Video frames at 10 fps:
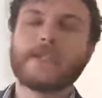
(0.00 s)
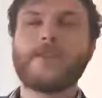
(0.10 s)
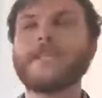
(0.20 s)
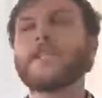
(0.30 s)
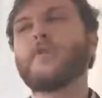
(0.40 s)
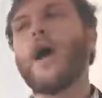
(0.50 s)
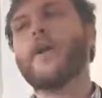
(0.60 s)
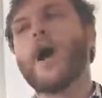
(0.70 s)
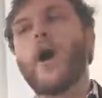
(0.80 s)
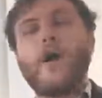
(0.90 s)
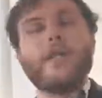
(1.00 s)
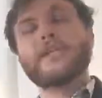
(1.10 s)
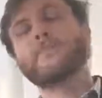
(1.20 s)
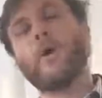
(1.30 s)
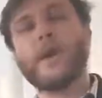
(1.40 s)
So this is where we are at
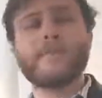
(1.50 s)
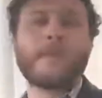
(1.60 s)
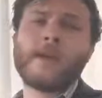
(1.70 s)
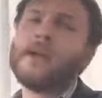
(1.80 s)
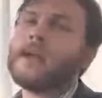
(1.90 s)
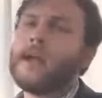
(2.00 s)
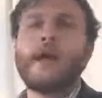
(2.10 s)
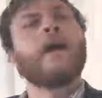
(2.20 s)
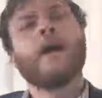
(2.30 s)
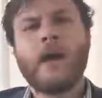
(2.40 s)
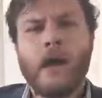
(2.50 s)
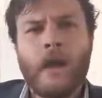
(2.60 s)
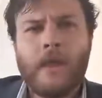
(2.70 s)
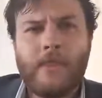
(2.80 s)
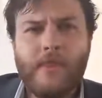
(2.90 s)
this point.
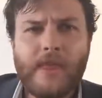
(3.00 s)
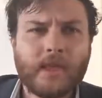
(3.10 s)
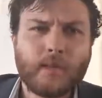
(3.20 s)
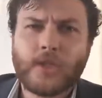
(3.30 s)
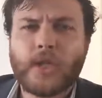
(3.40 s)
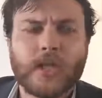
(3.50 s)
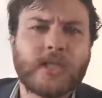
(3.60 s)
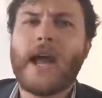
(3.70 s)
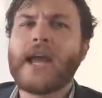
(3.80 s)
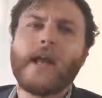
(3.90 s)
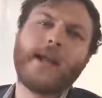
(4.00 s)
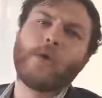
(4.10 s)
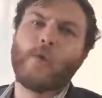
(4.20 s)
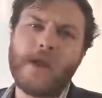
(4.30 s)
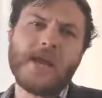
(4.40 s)
This was just like a
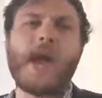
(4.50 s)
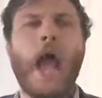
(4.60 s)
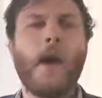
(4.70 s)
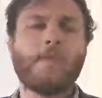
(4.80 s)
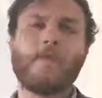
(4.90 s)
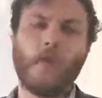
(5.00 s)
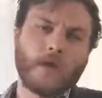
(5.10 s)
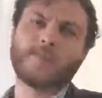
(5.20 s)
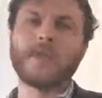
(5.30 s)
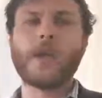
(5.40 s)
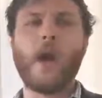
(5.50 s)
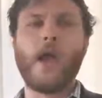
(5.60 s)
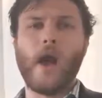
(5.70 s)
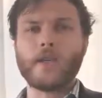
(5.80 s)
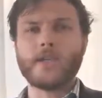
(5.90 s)
little recap of what's been
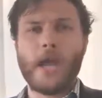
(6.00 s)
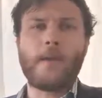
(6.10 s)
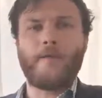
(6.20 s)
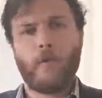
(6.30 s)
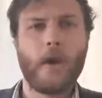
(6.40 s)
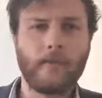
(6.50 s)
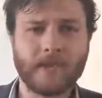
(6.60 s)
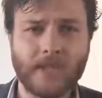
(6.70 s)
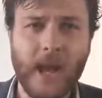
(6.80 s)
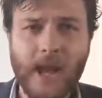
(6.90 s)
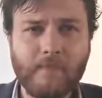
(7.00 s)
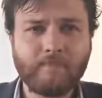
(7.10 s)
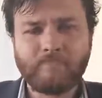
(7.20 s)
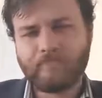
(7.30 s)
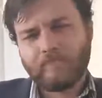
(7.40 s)
going on to keep everyone up to date.